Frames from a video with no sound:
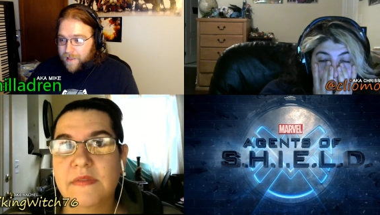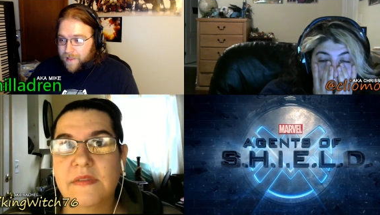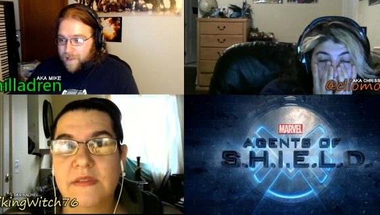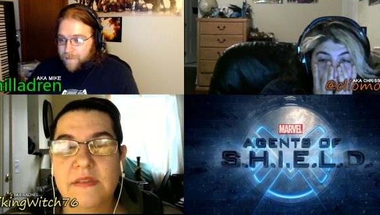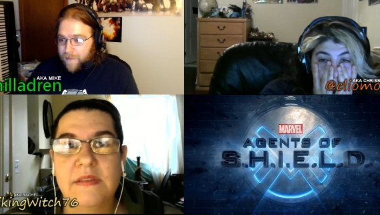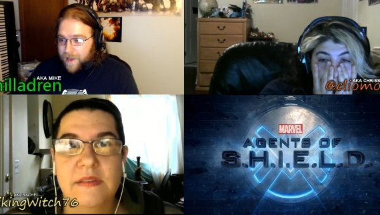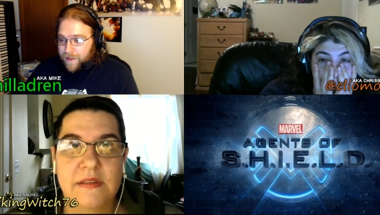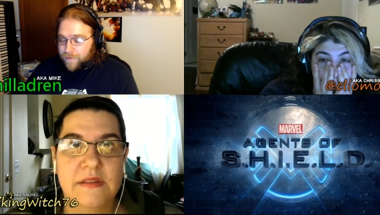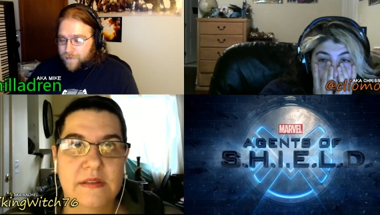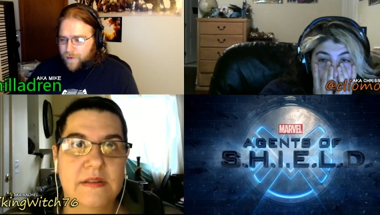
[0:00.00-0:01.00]
Speaker 1: made it
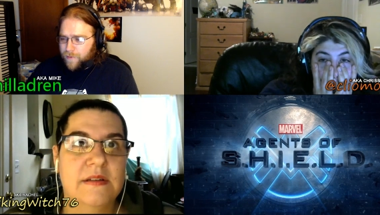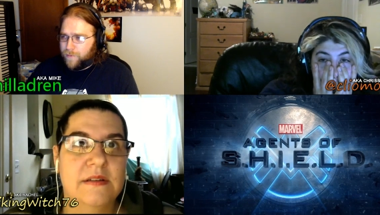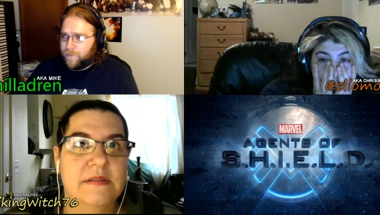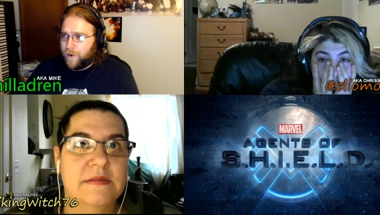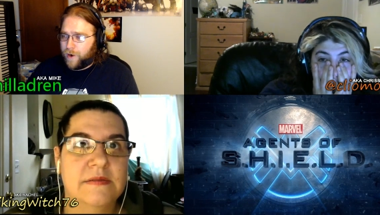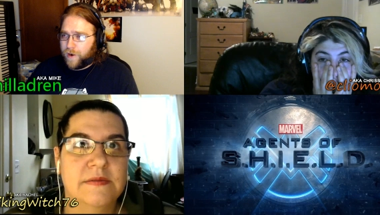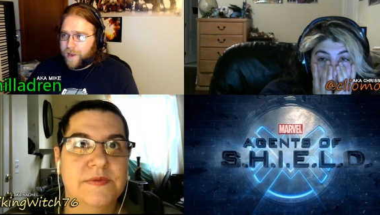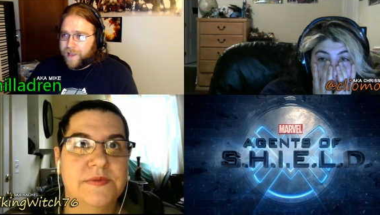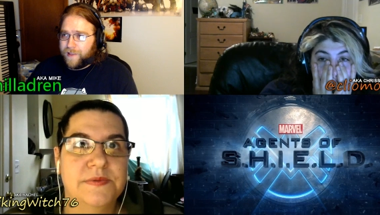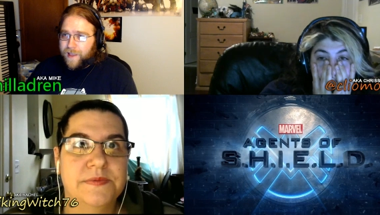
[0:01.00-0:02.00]
so her
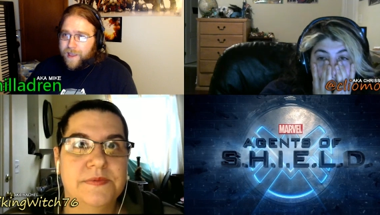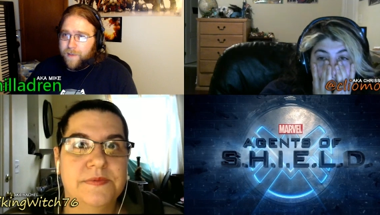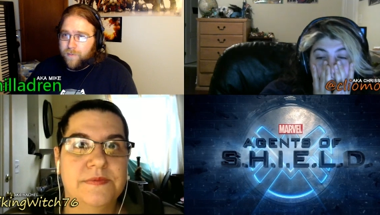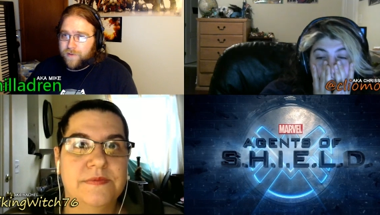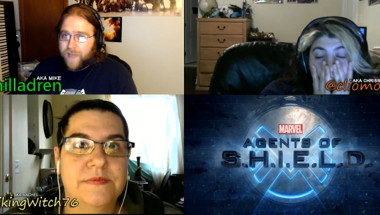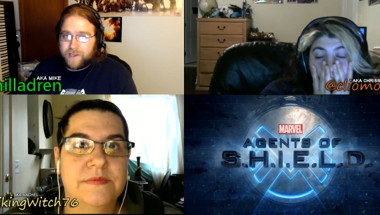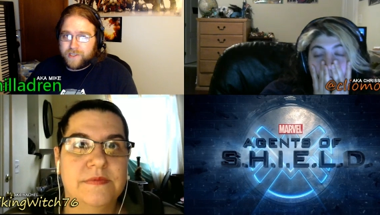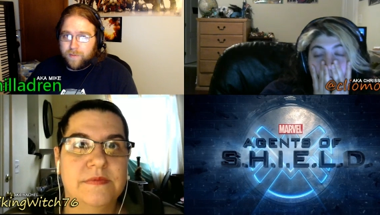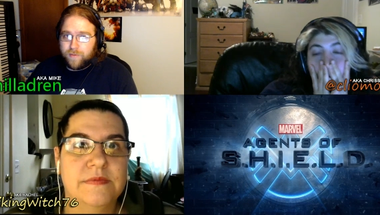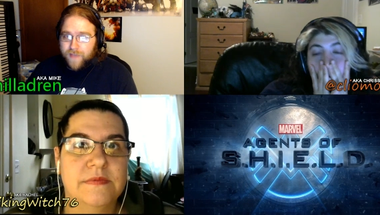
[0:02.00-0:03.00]
killing him was
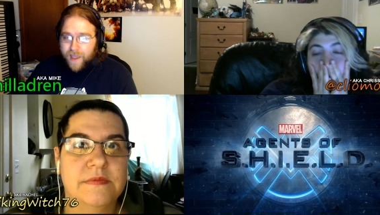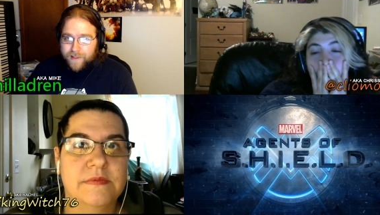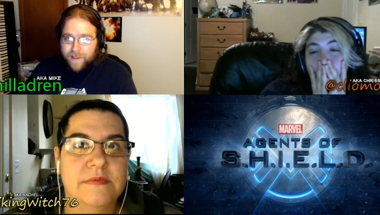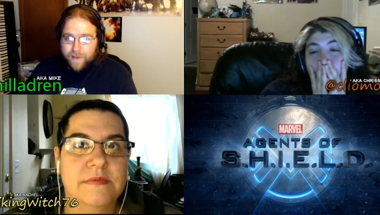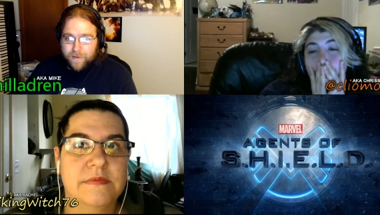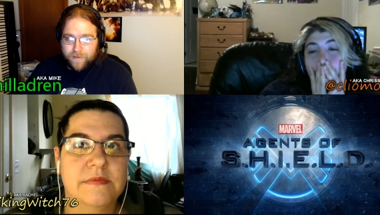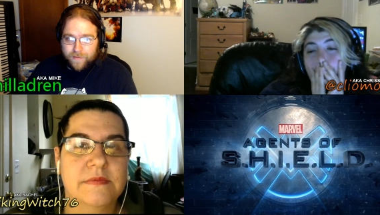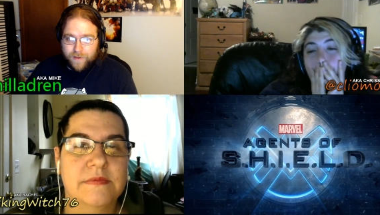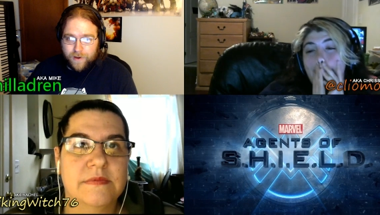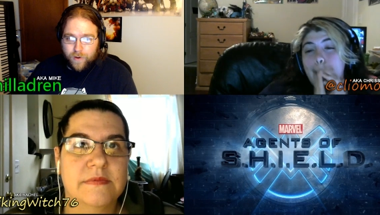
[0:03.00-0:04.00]
actually protecting,
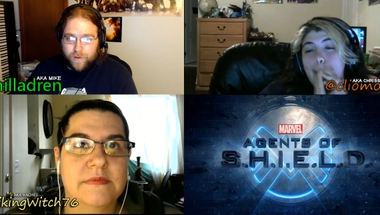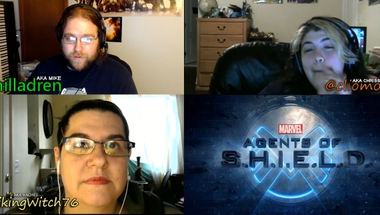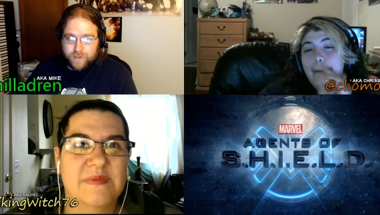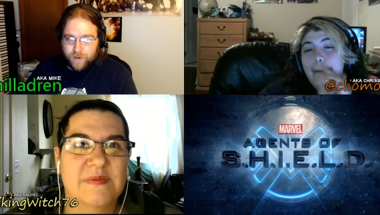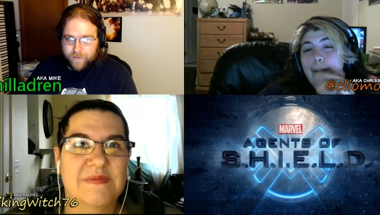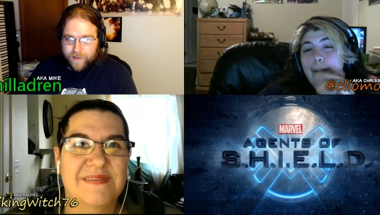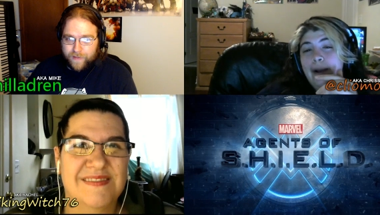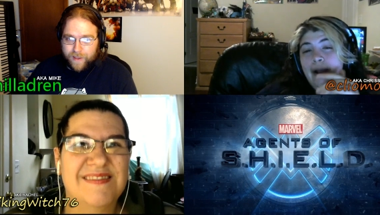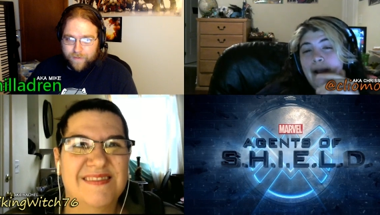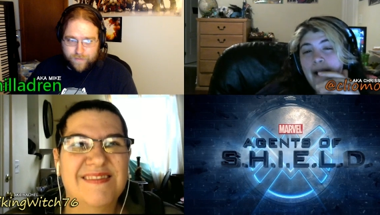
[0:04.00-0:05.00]
you know, and preserving
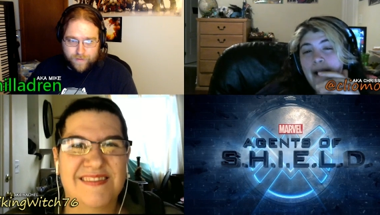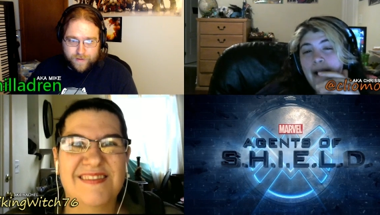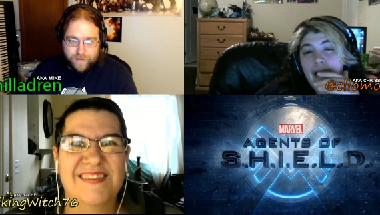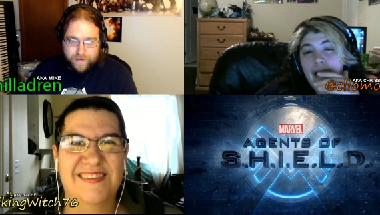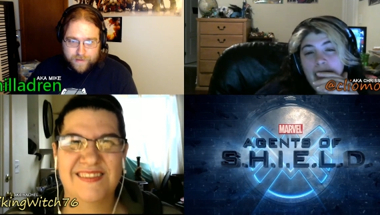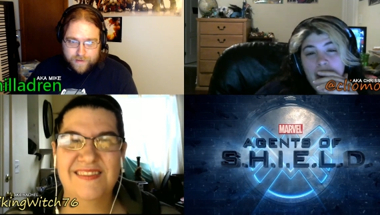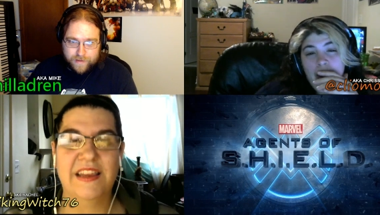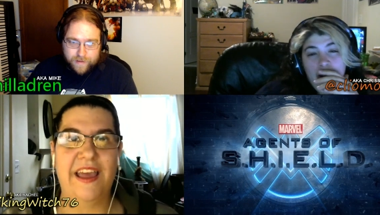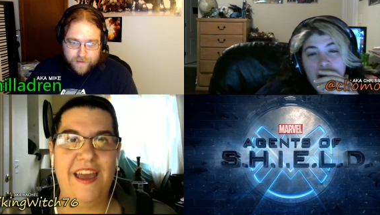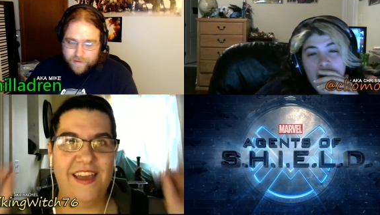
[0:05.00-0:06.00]
life.
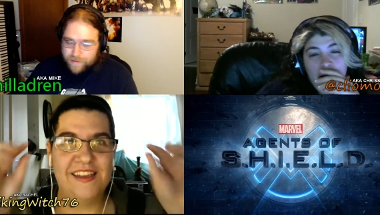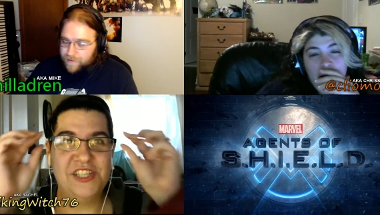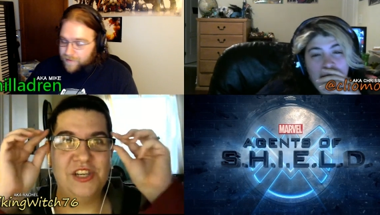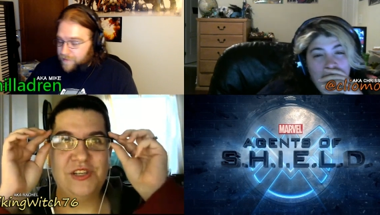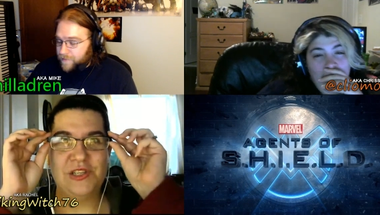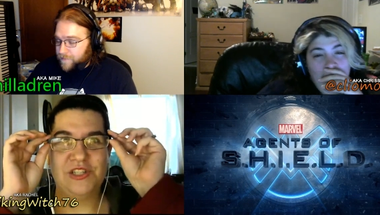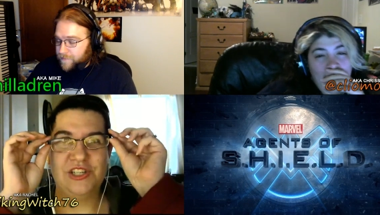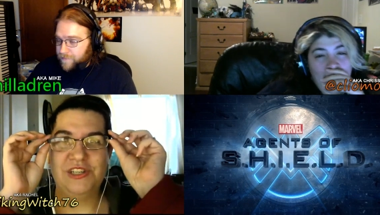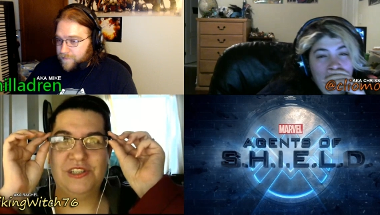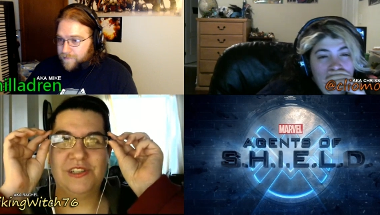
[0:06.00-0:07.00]
Speaker 2: Yeah, she
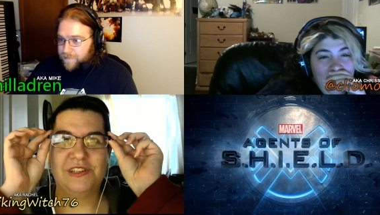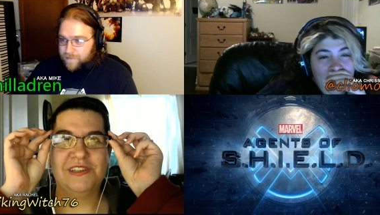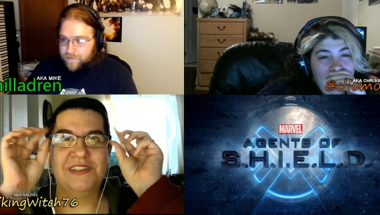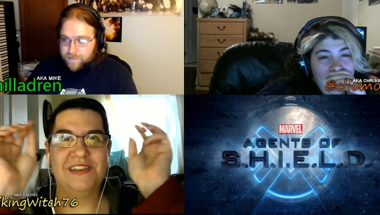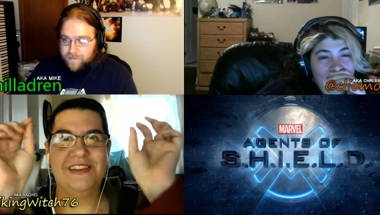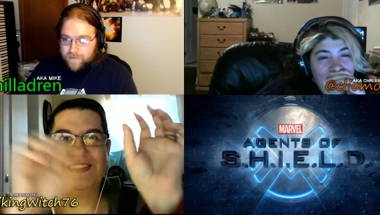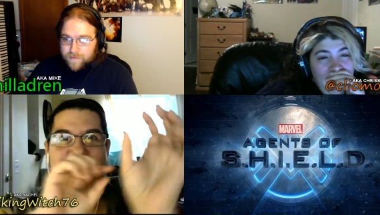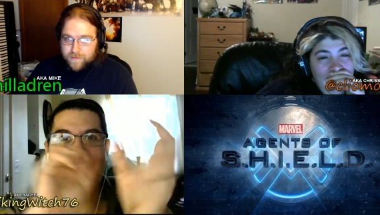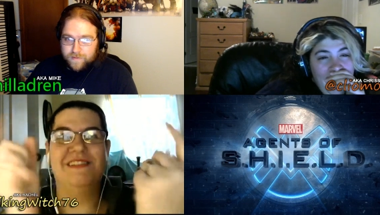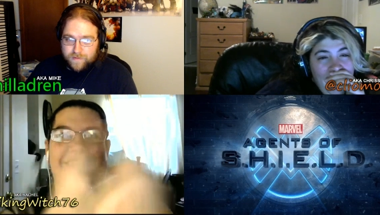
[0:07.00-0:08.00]
she it
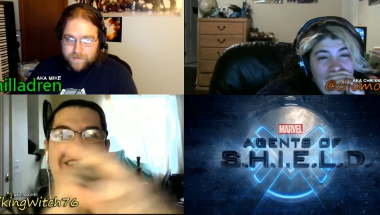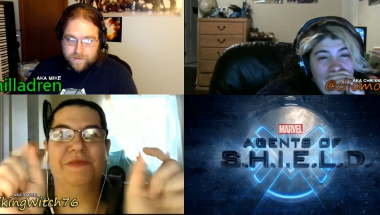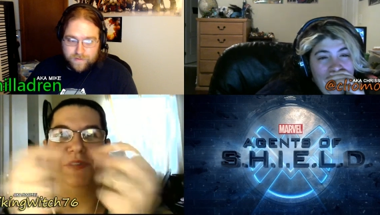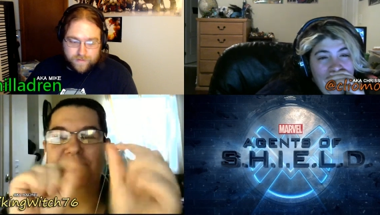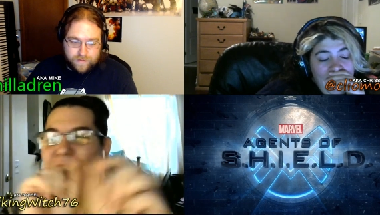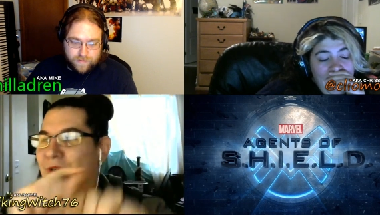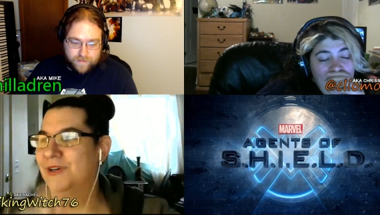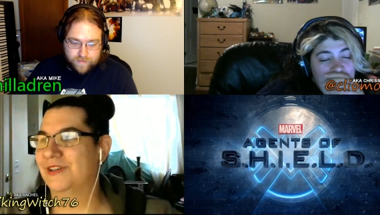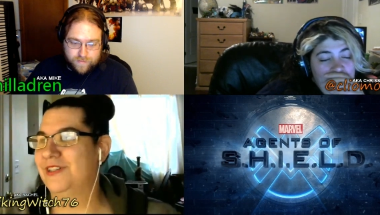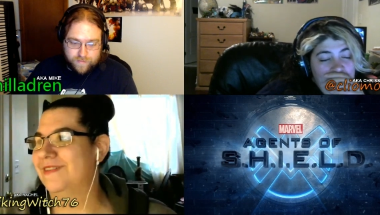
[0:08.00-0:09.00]
switched the
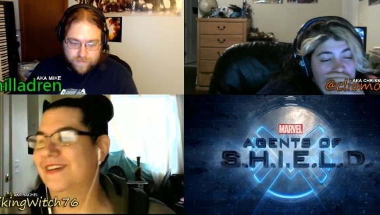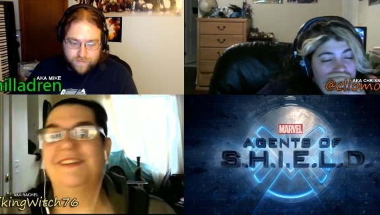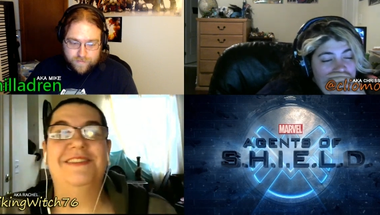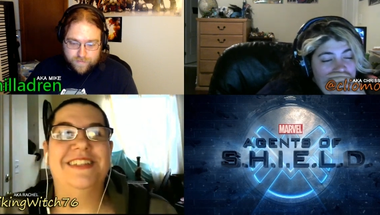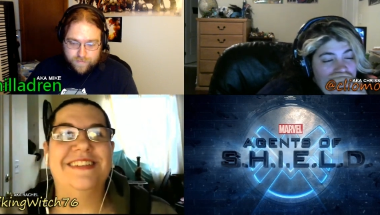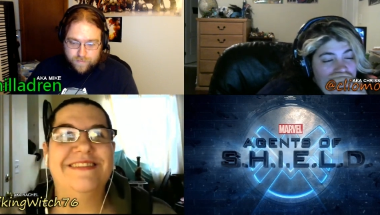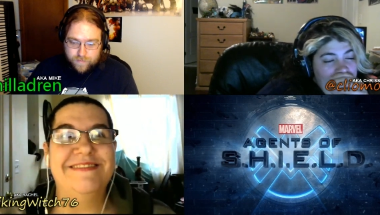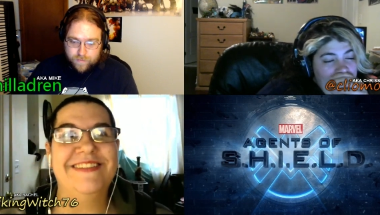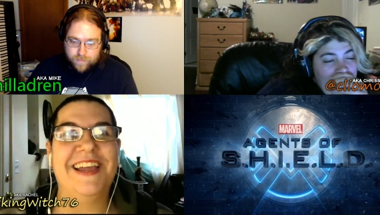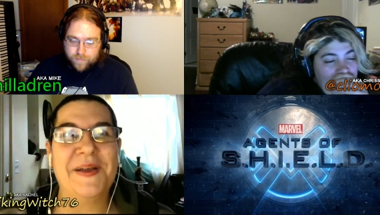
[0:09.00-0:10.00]
words around
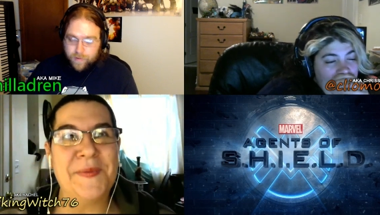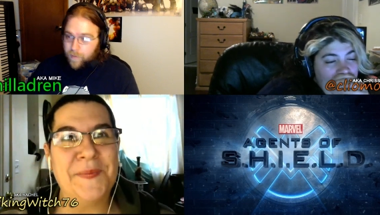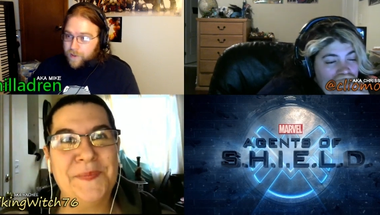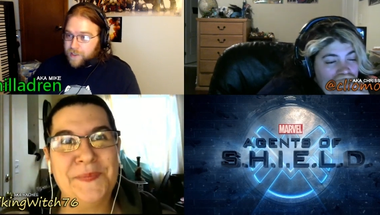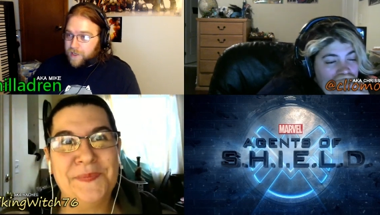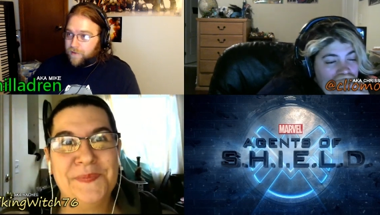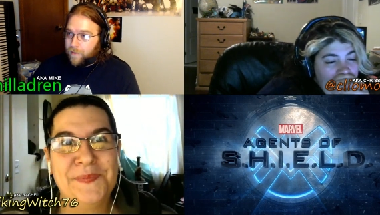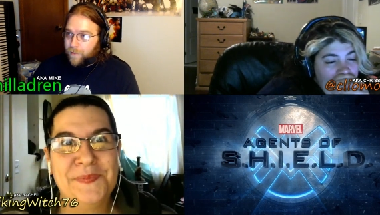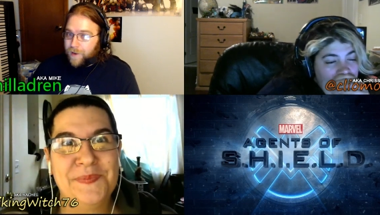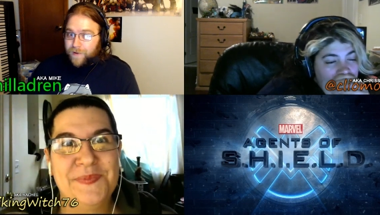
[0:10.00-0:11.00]
and.
Speaker 1: Yeah. But once she's a
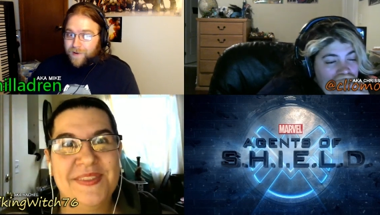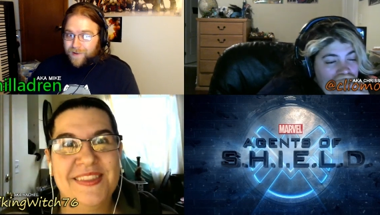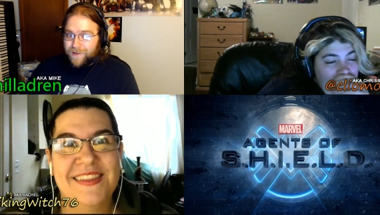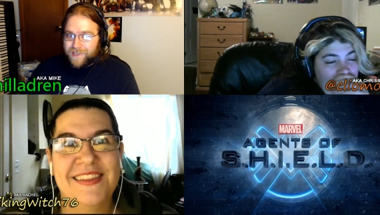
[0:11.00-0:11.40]
real girl, she